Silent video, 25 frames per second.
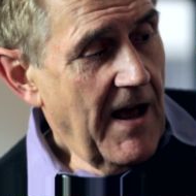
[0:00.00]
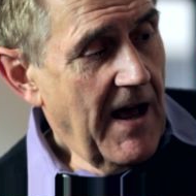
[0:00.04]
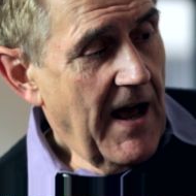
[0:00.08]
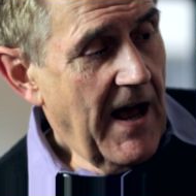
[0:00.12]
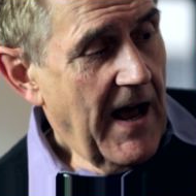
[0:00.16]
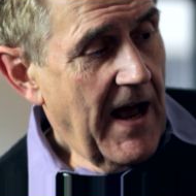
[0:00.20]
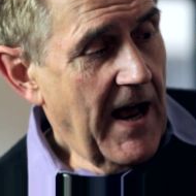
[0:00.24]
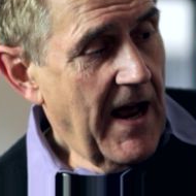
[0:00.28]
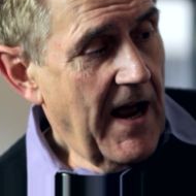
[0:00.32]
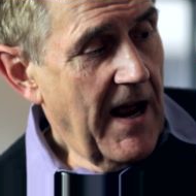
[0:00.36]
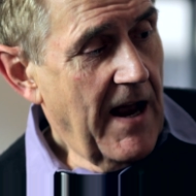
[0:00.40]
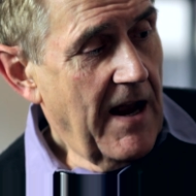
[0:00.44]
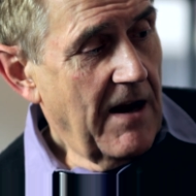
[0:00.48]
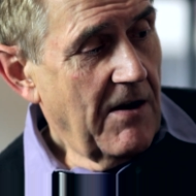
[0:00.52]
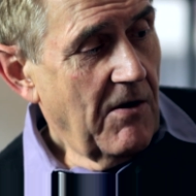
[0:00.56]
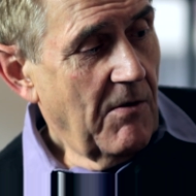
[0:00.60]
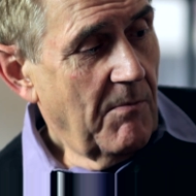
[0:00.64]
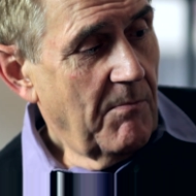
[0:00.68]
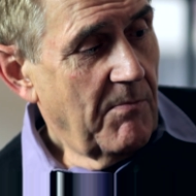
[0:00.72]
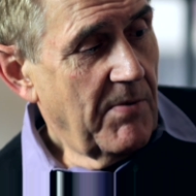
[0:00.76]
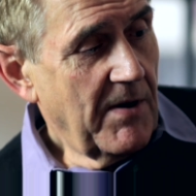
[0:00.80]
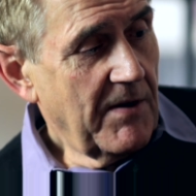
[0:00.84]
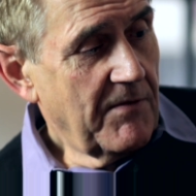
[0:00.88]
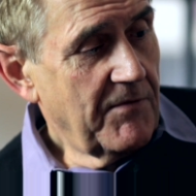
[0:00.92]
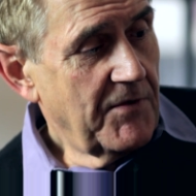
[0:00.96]
and on
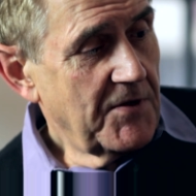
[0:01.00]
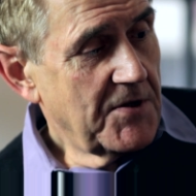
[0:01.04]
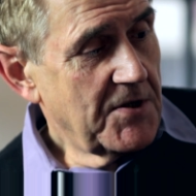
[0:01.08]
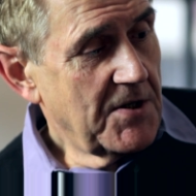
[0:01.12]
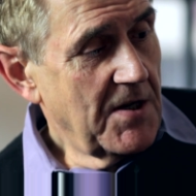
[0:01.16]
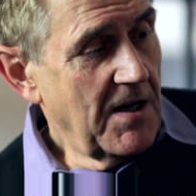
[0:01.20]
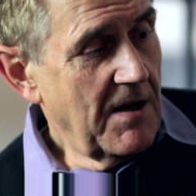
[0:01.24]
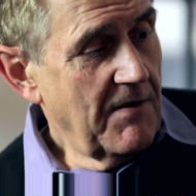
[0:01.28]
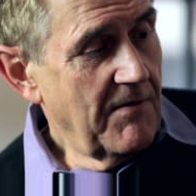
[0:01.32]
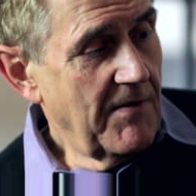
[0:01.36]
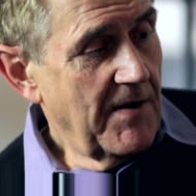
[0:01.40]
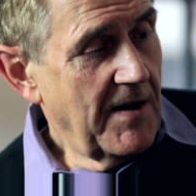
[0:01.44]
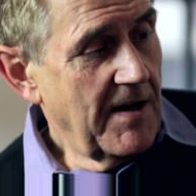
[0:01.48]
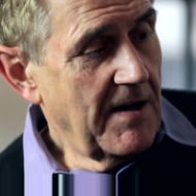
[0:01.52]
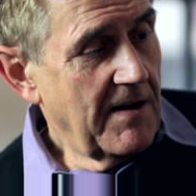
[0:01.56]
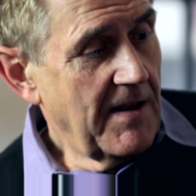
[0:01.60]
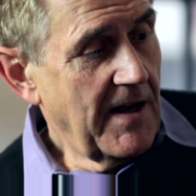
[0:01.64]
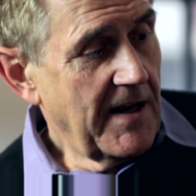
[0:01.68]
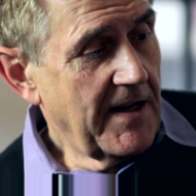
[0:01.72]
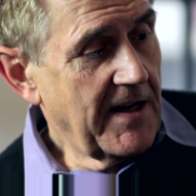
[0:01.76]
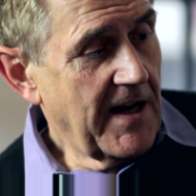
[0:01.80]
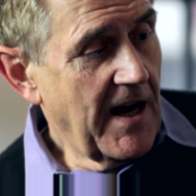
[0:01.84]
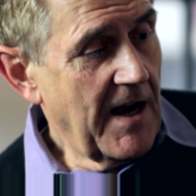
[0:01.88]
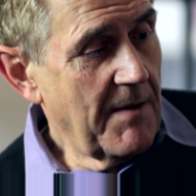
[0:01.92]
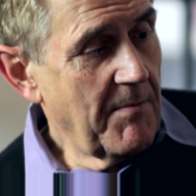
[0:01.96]
breakfast TV they
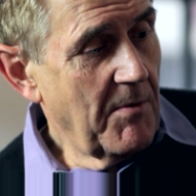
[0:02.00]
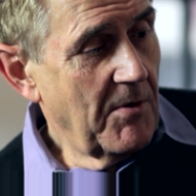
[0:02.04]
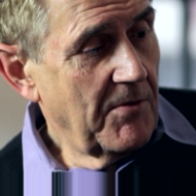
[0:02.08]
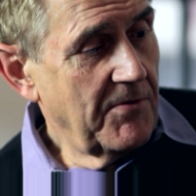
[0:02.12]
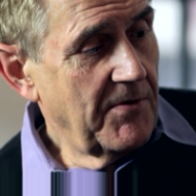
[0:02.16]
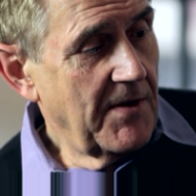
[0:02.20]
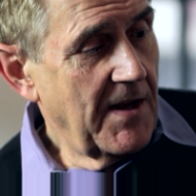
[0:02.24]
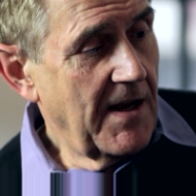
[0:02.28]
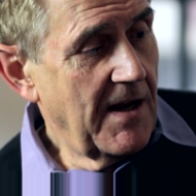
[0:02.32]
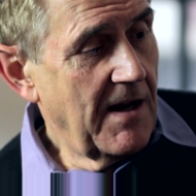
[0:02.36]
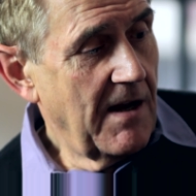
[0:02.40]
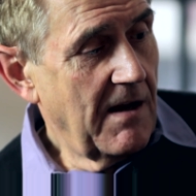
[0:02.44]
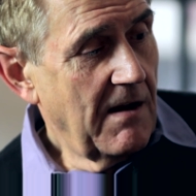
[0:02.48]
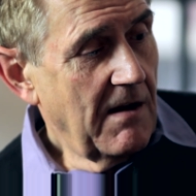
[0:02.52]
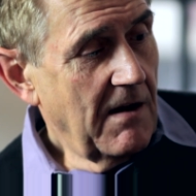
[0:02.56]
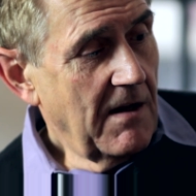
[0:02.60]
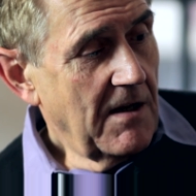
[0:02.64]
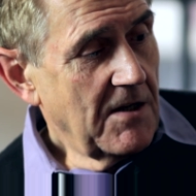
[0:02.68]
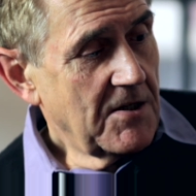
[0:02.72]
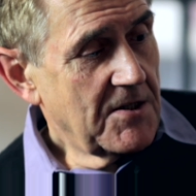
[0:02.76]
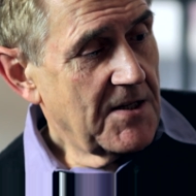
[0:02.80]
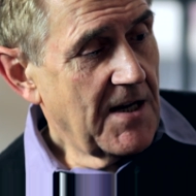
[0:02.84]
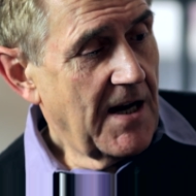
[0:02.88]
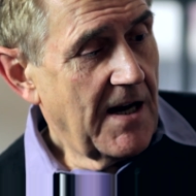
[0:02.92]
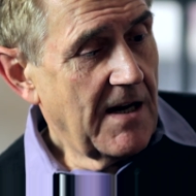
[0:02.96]
came on there
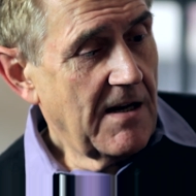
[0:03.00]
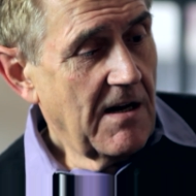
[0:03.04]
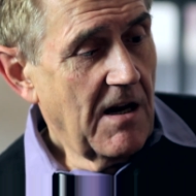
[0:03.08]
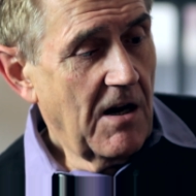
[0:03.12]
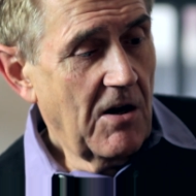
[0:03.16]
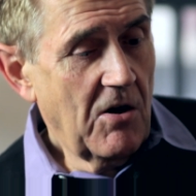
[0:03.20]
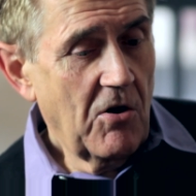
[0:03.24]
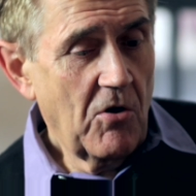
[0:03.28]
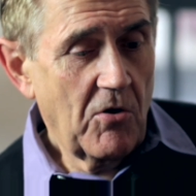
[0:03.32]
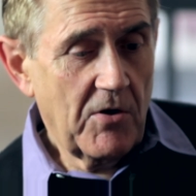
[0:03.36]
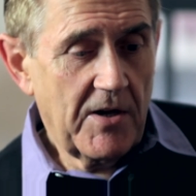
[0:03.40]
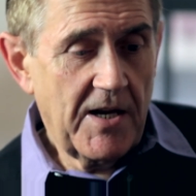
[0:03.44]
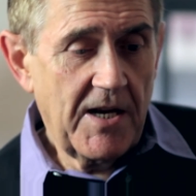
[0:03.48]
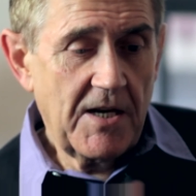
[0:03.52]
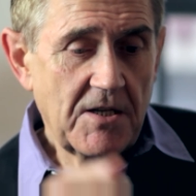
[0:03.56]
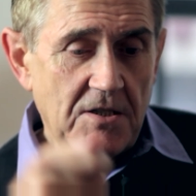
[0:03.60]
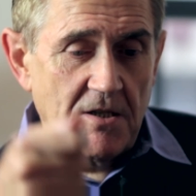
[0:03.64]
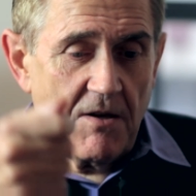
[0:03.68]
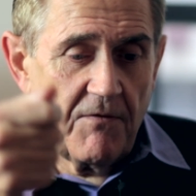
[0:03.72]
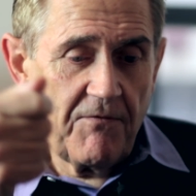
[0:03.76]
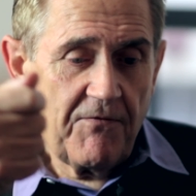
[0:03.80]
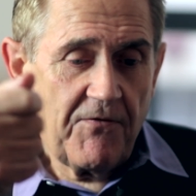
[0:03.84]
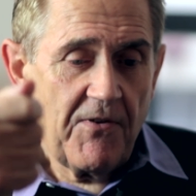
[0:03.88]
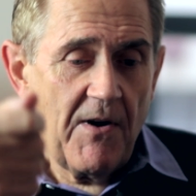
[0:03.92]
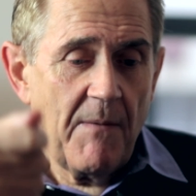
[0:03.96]
saying, look, here's
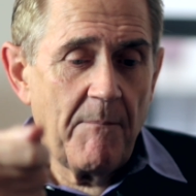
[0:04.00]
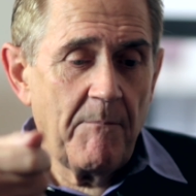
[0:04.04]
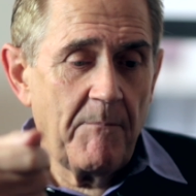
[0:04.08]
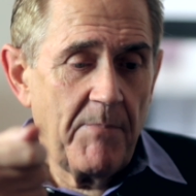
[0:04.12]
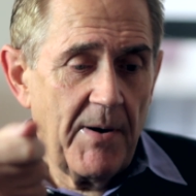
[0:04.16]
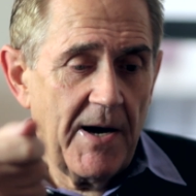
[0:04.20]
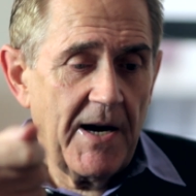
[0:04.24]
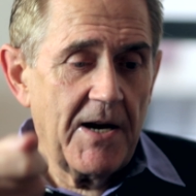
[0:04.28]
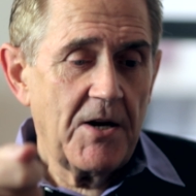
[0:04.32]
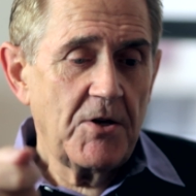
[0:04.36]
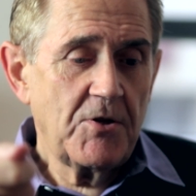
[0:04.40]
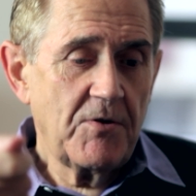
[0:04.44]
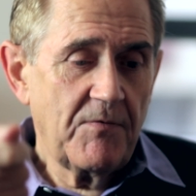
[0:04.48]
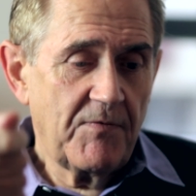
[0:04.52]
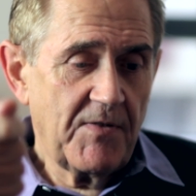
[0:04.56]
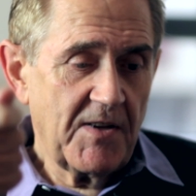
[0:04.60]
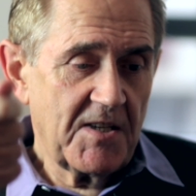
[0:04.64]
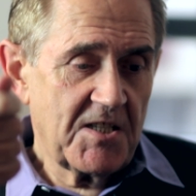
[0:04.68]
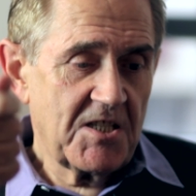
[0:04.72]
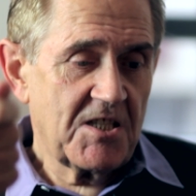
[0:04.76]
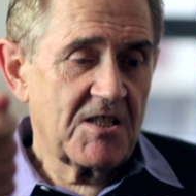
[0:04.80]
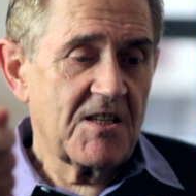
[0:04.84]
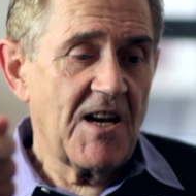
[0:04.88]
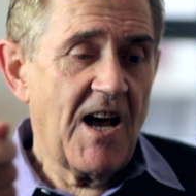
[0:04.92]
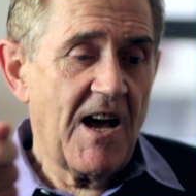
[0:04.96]
the front page of The
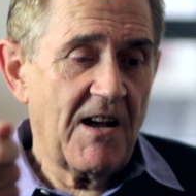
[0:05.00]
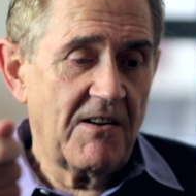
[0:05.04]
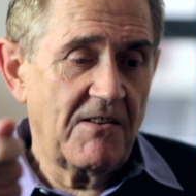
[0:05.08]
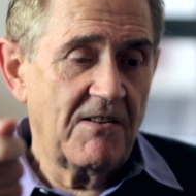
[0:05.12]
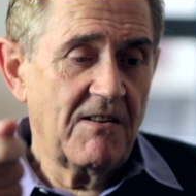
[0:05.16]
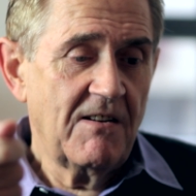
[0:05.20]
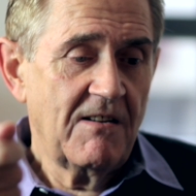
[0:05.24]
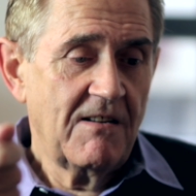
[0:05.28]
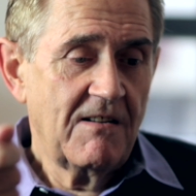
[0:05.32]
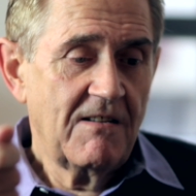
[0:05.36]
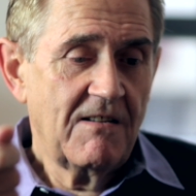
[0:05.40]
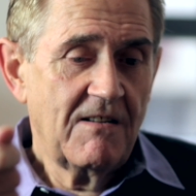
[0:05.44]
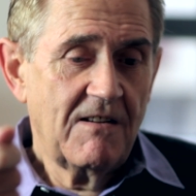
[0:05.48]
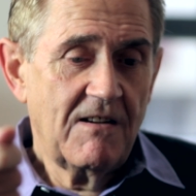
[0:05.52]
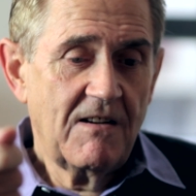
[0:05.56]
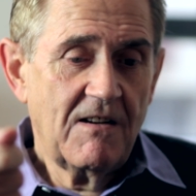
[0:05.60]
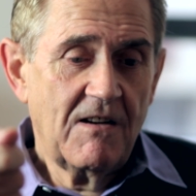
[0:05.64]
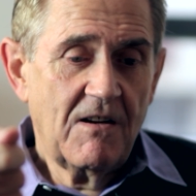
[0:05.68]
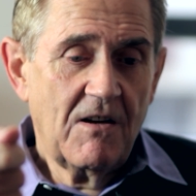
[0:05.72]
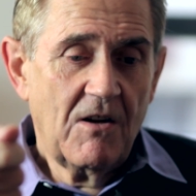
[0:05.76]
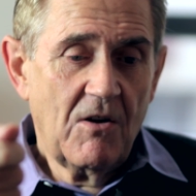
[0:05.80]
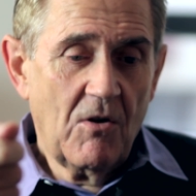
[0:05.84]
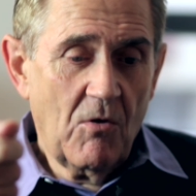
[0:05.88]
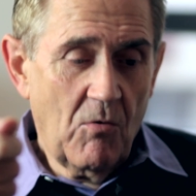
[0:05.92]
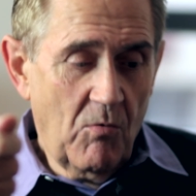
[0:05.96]
Sun
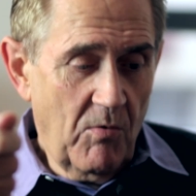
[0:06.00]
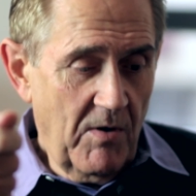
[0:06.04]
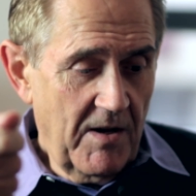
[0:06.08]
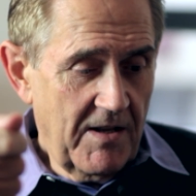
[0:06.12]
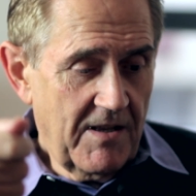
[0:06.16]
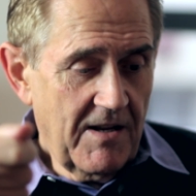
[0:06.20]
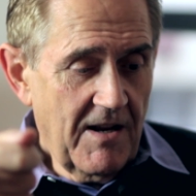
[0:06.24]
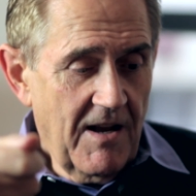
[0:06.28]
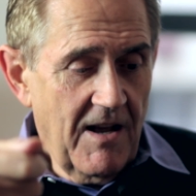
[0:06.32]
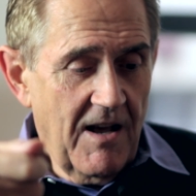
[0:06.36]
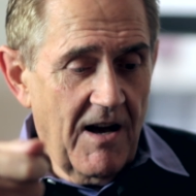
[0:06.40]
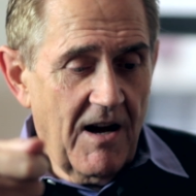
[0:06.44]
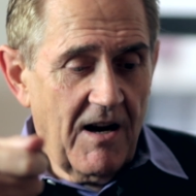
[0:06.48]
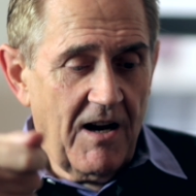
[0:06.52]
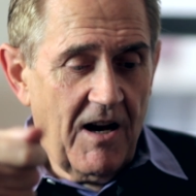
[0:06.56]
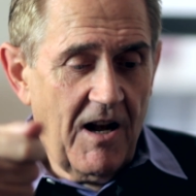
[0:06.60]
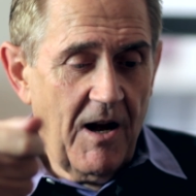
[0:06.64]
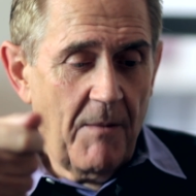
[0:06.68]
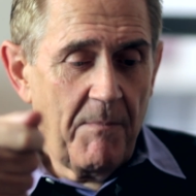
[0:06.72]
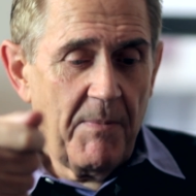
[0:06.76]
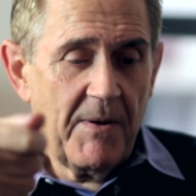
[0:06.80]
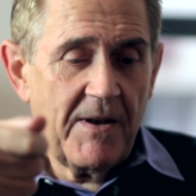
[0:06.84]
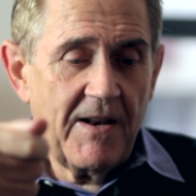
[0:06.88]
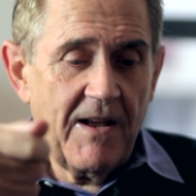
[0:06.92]
with a clipping.